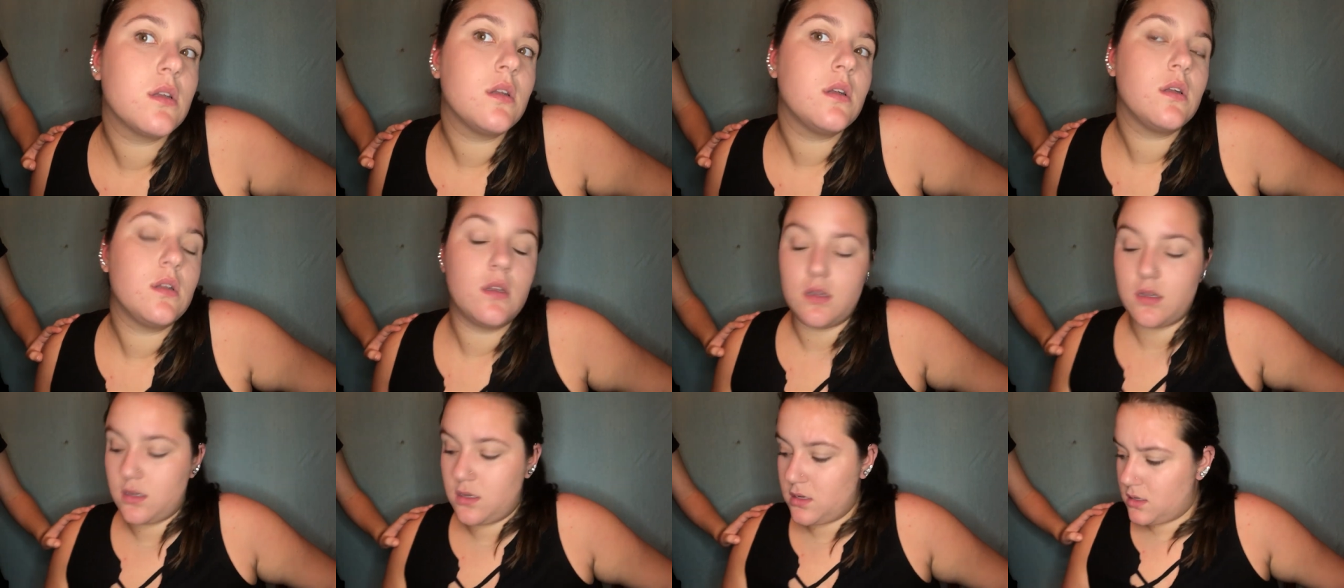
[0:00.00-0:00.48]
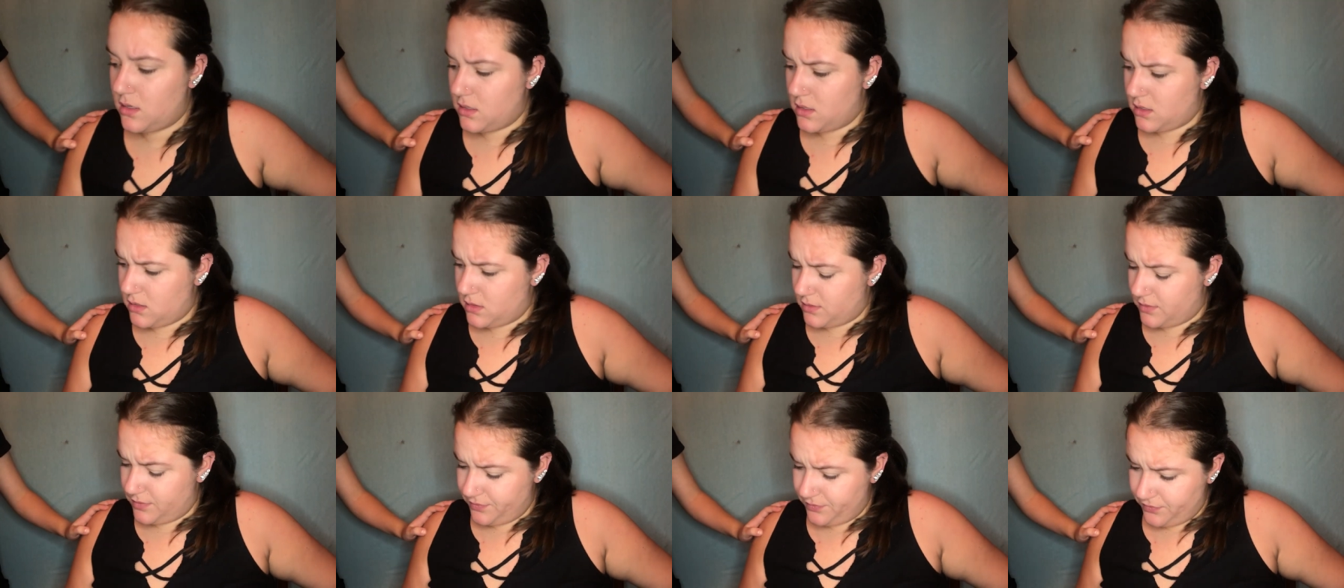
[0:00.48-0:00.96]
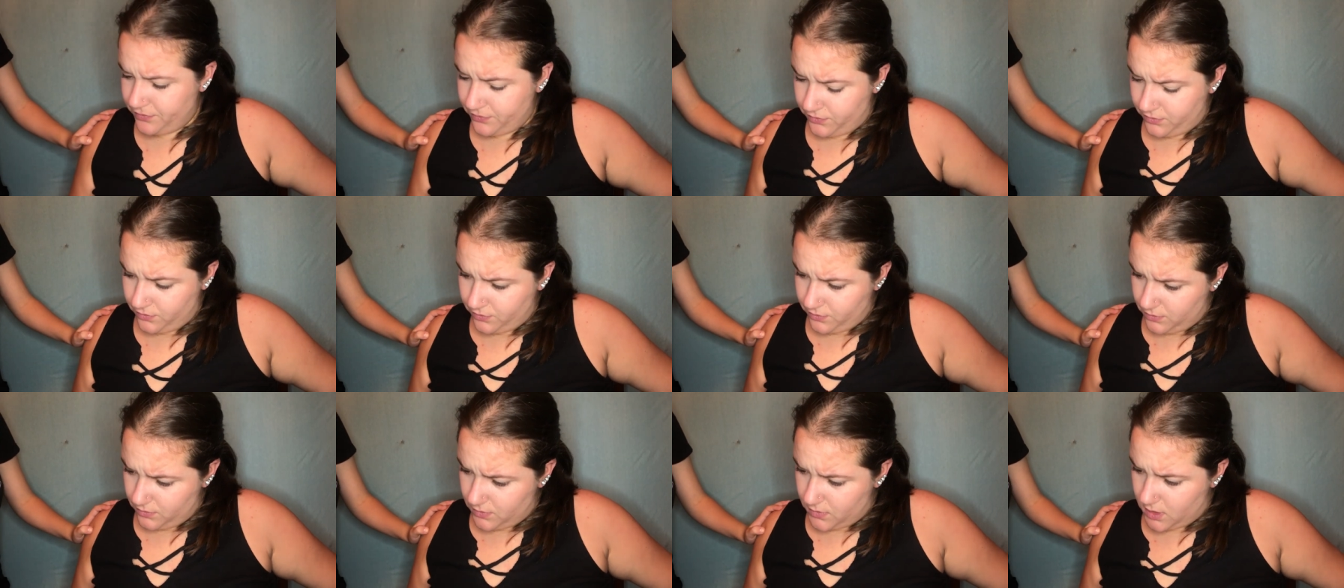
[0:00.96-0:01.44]
Where's the earring?
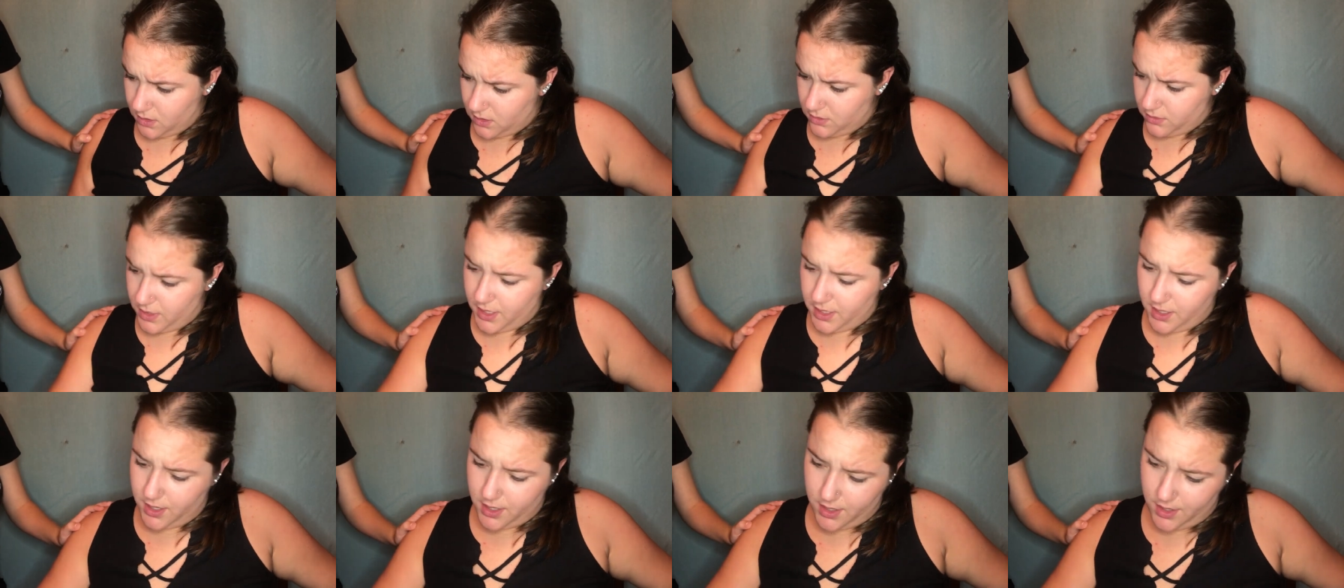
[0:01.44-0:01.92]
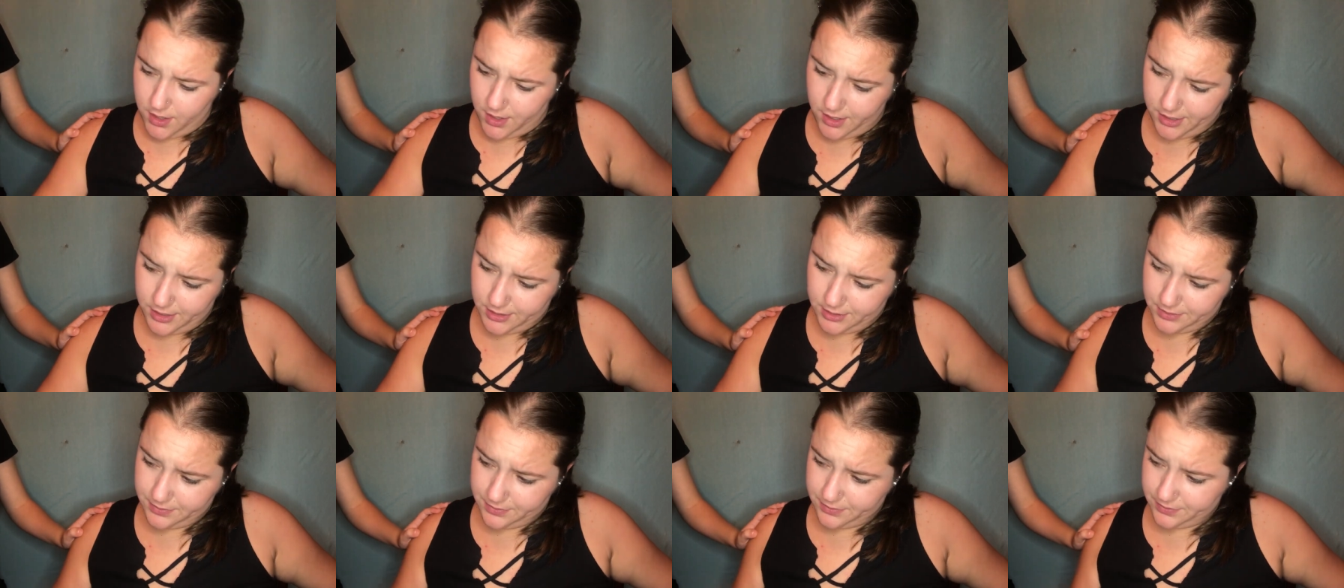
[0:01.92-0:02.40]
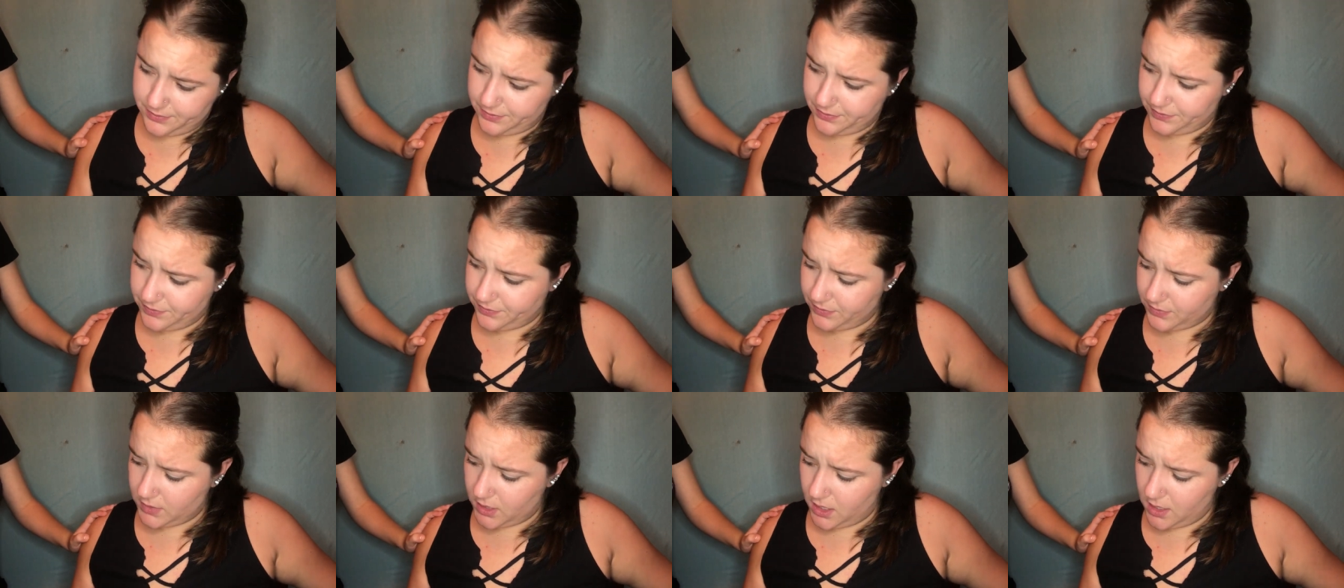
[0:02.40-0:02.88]
What's your saying? Are you
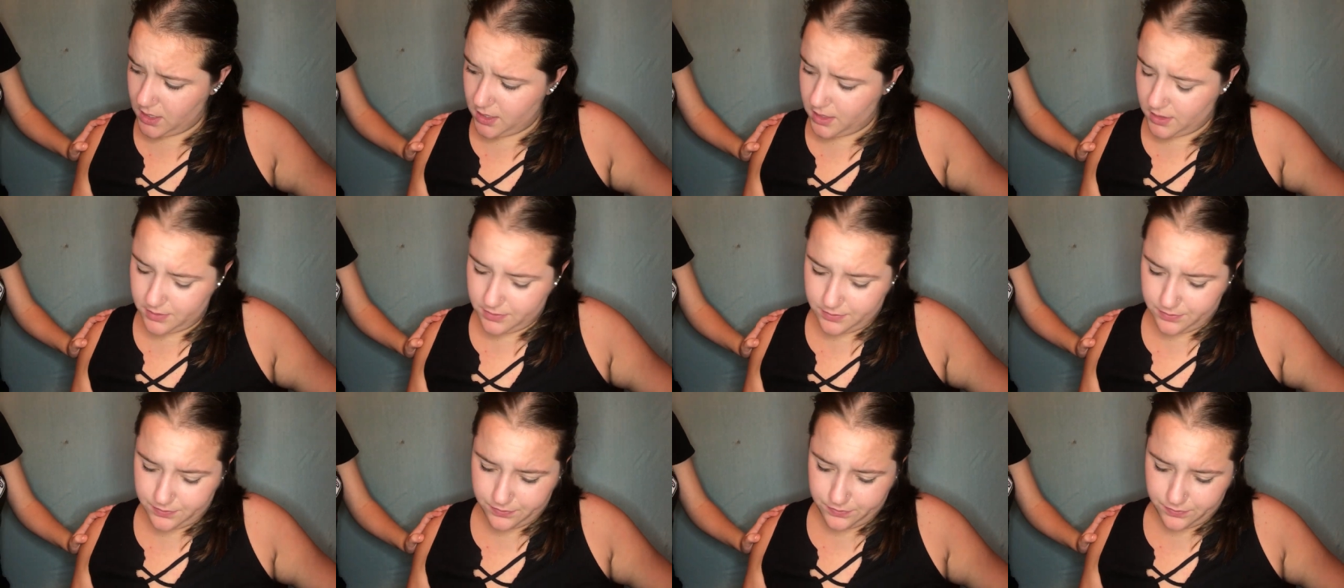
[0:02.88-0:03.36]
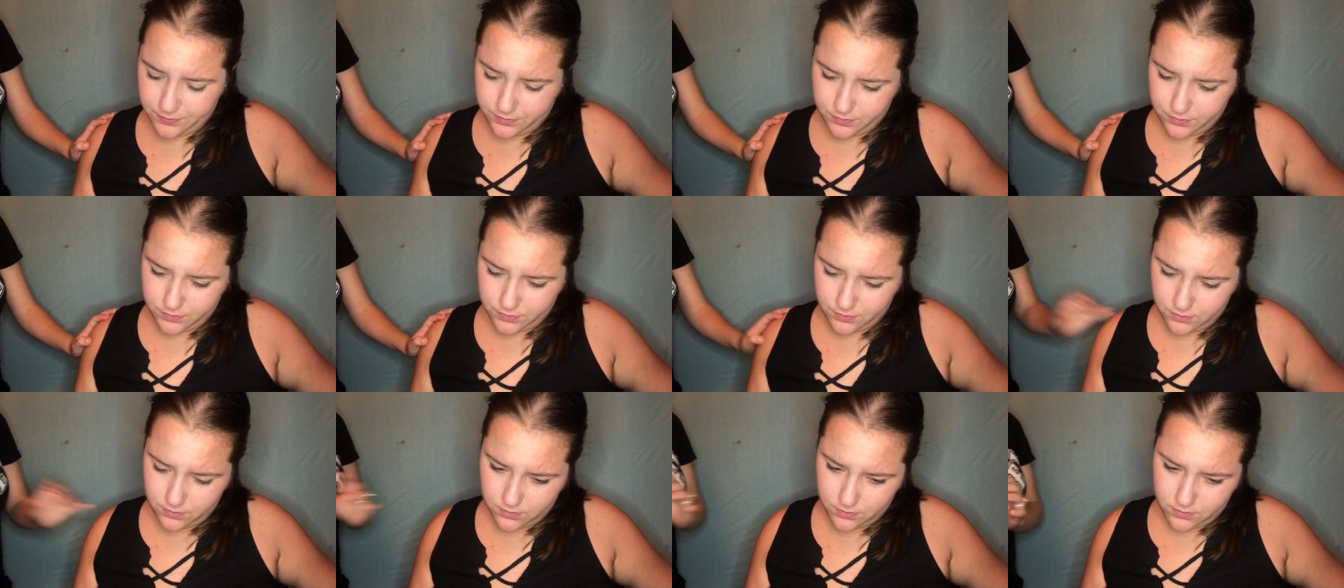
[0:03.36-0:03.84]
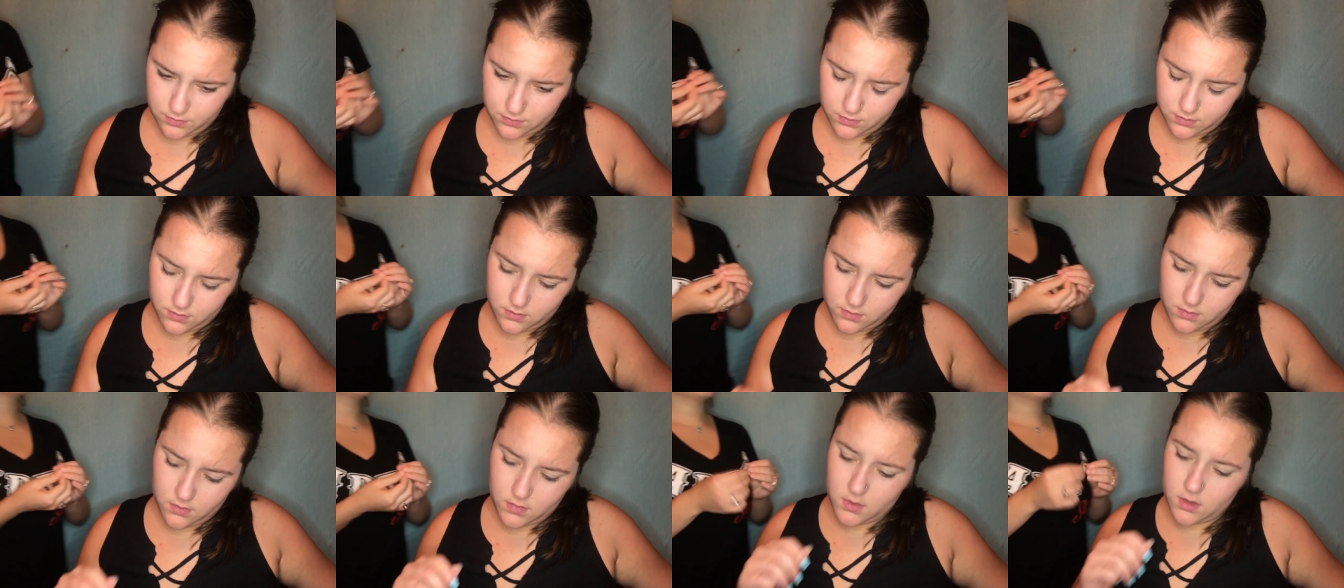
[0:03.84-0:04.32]
sure? Yeah.
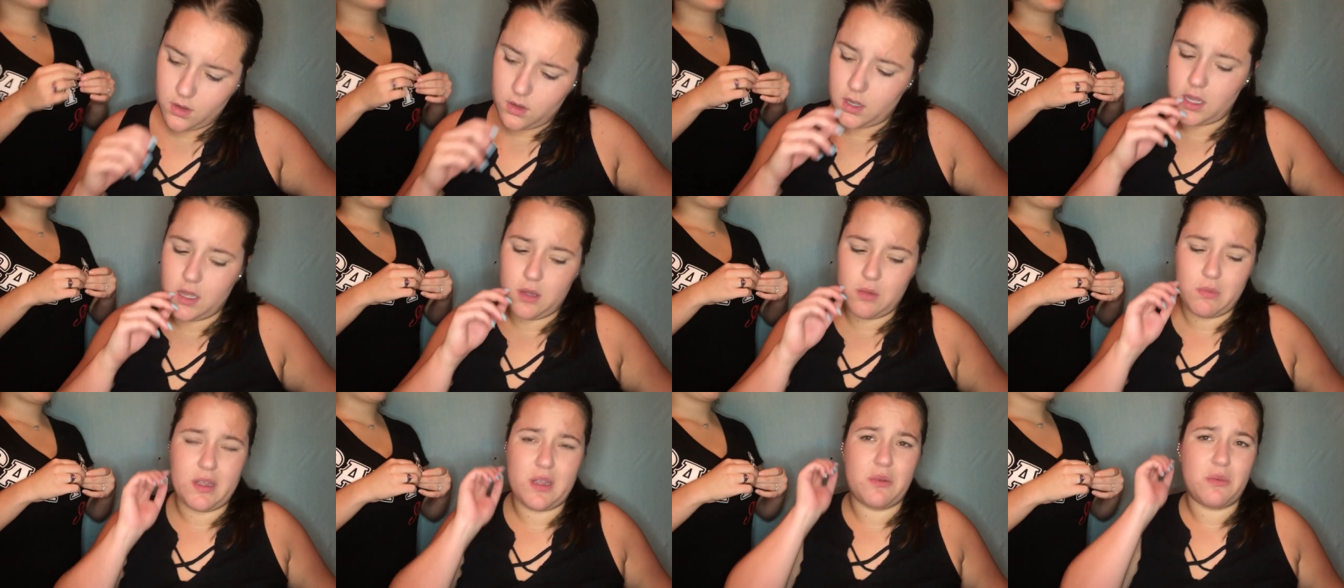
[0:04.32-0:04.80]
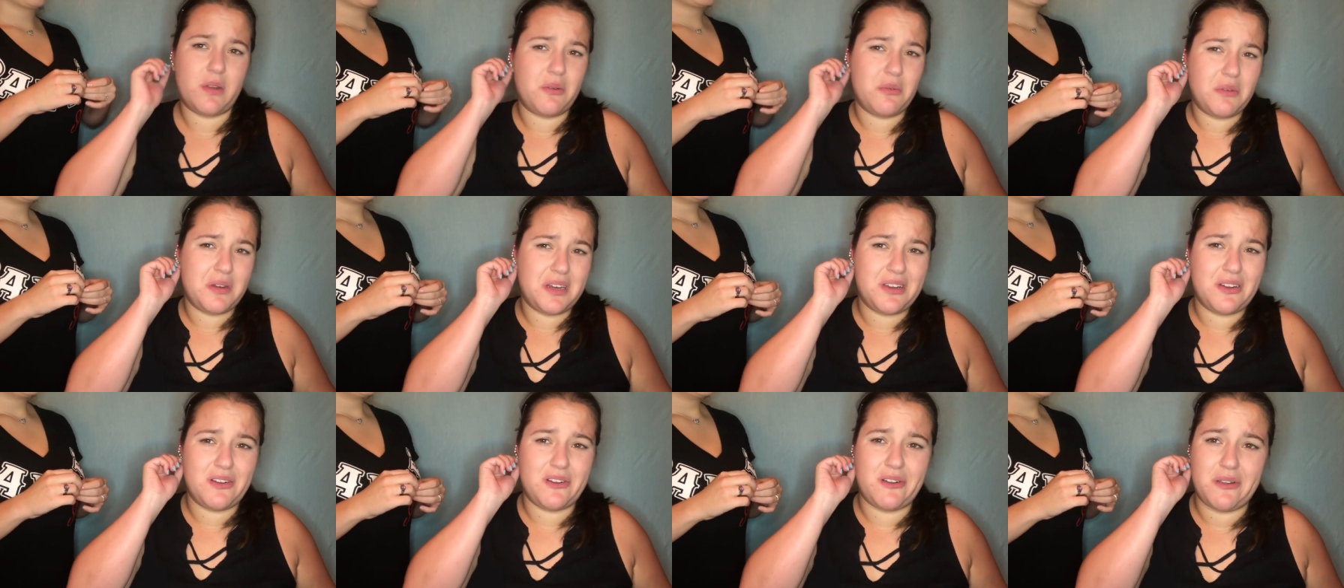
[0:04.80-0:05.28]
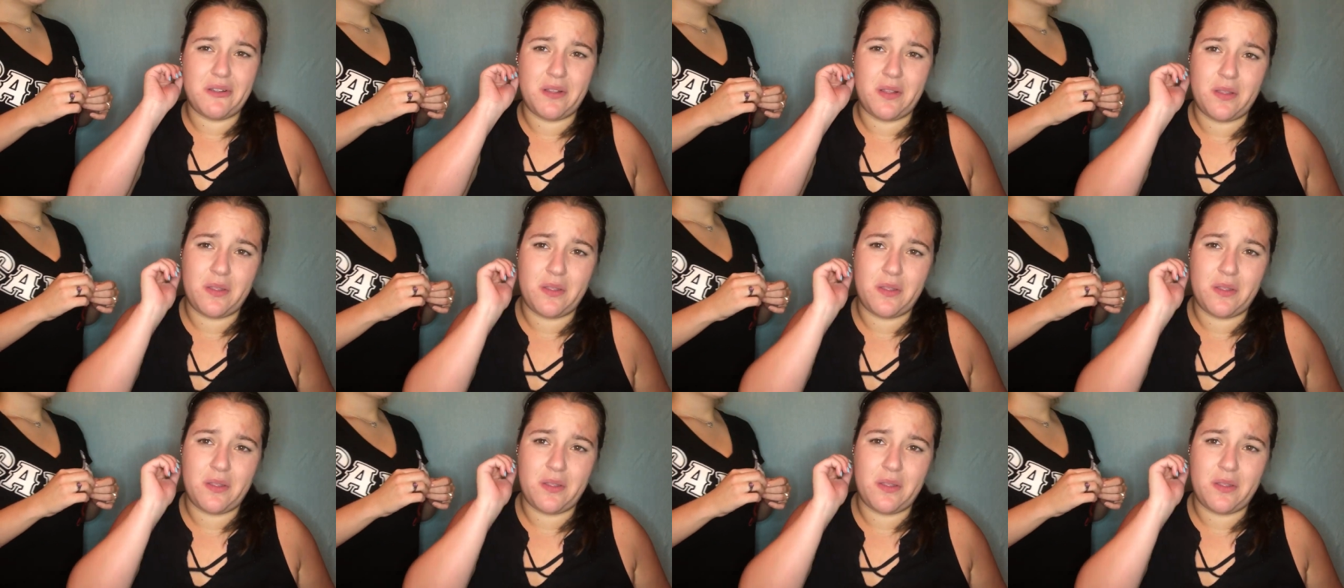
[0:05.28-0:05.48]
Okay, ready? Okay, wait, really hurt.